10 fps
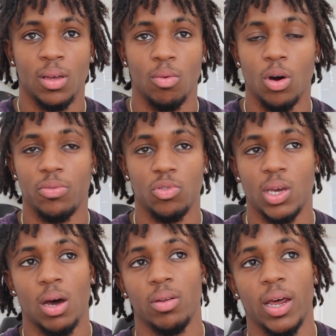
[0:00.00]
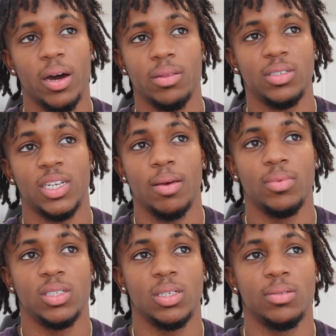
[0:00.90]
or if you count like other
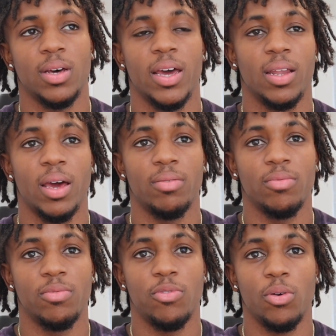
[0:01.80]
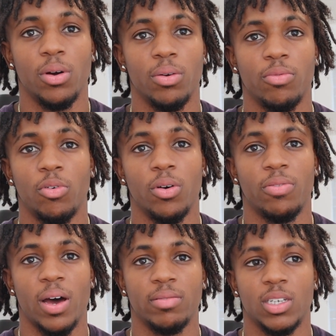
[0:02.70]
championships, I had like four or
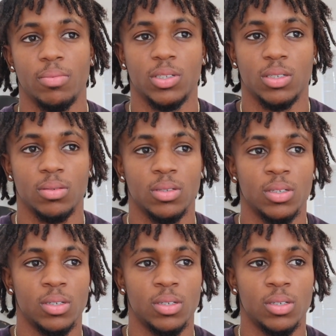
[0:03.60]
5 championships.